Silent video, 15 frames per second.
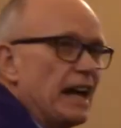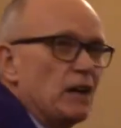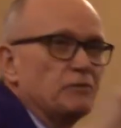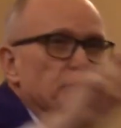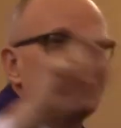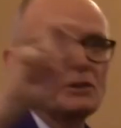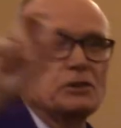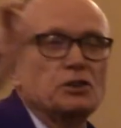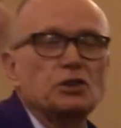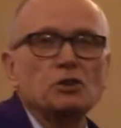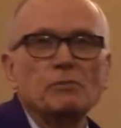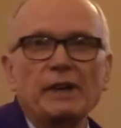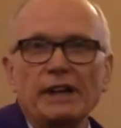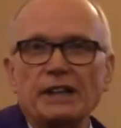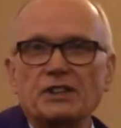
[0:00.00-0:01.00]
after
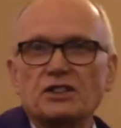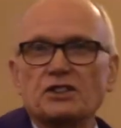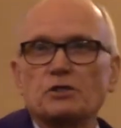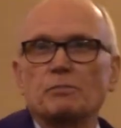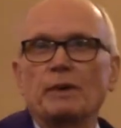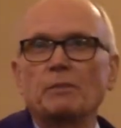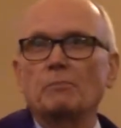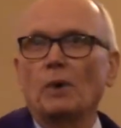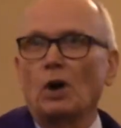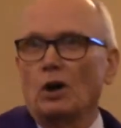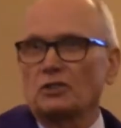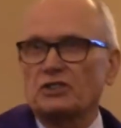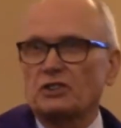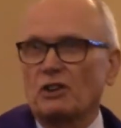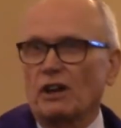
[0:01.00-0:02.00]
two minutes,
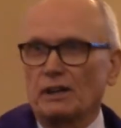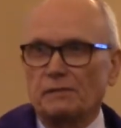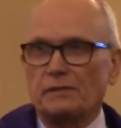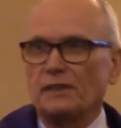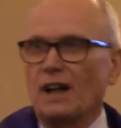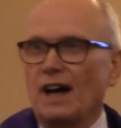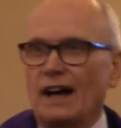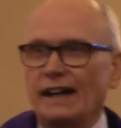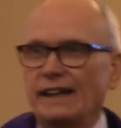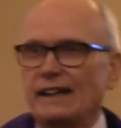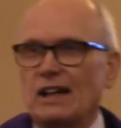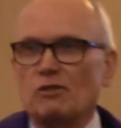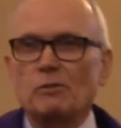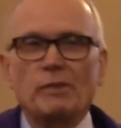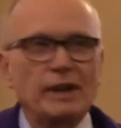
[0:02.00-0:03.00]
spitballs start
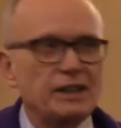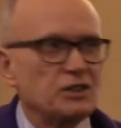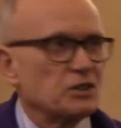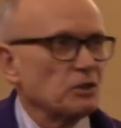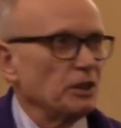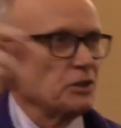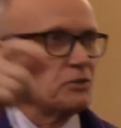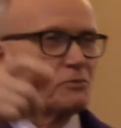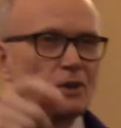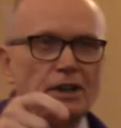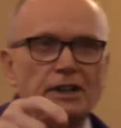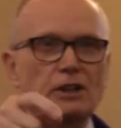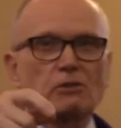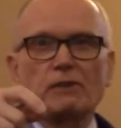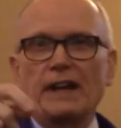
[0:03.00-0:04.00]
flying, everybody starts
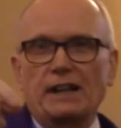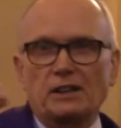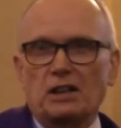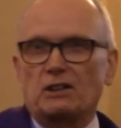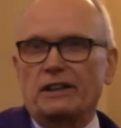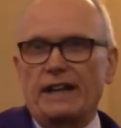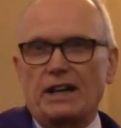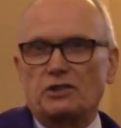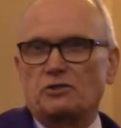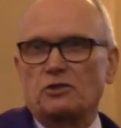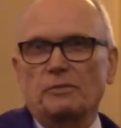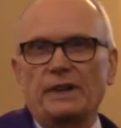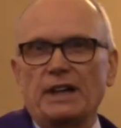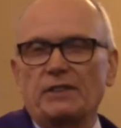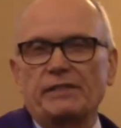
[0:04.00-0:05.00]
running around the
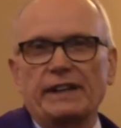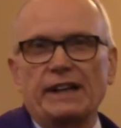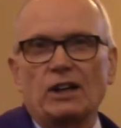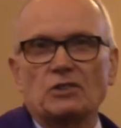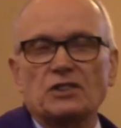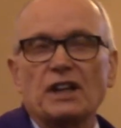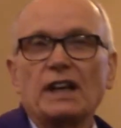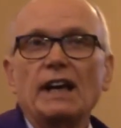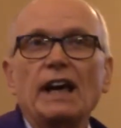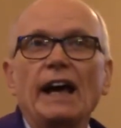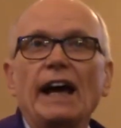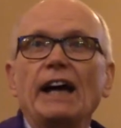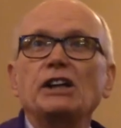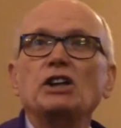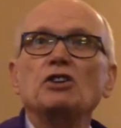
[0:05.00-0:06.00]
classroom and everything else.
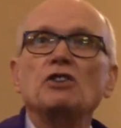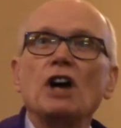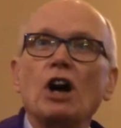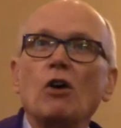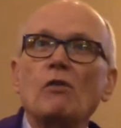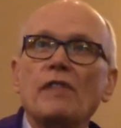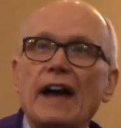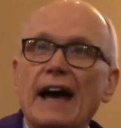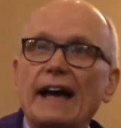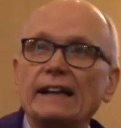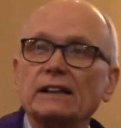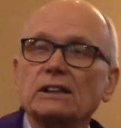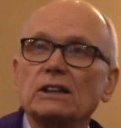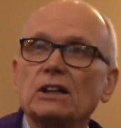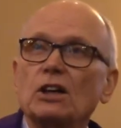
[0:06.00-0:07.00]
And you know
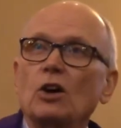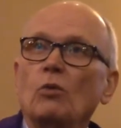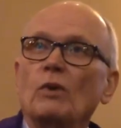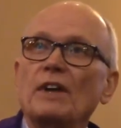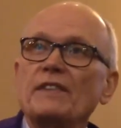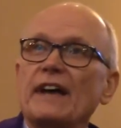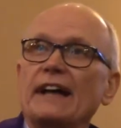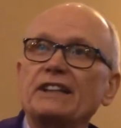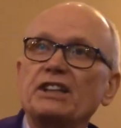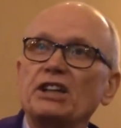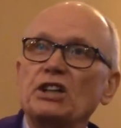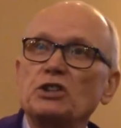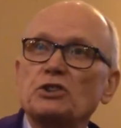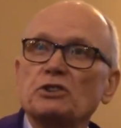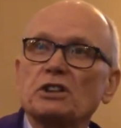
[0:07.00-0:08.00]
that when that
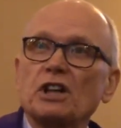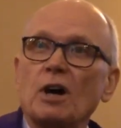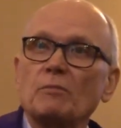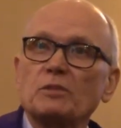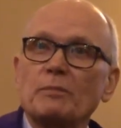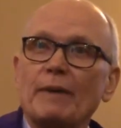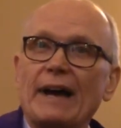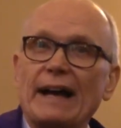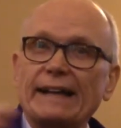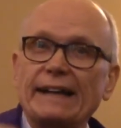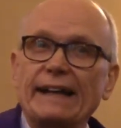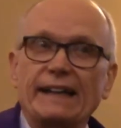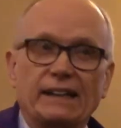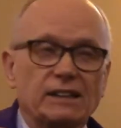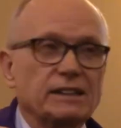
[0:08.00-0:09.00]
teacher comes
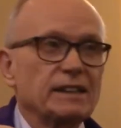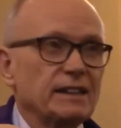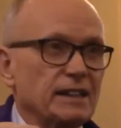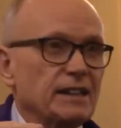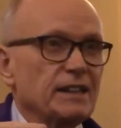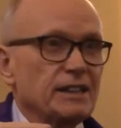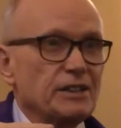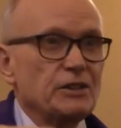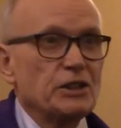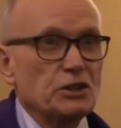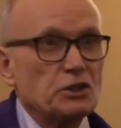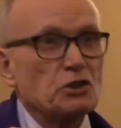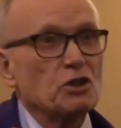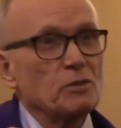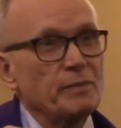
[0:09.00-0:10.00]
back in,
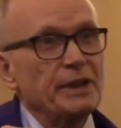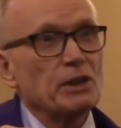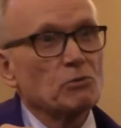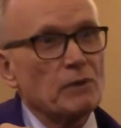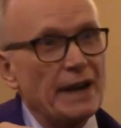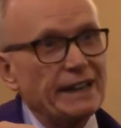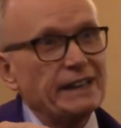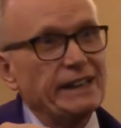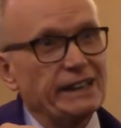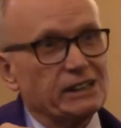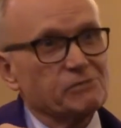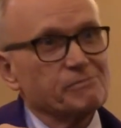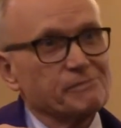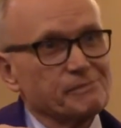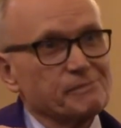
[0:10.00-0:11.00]
there's going to be a reckoning.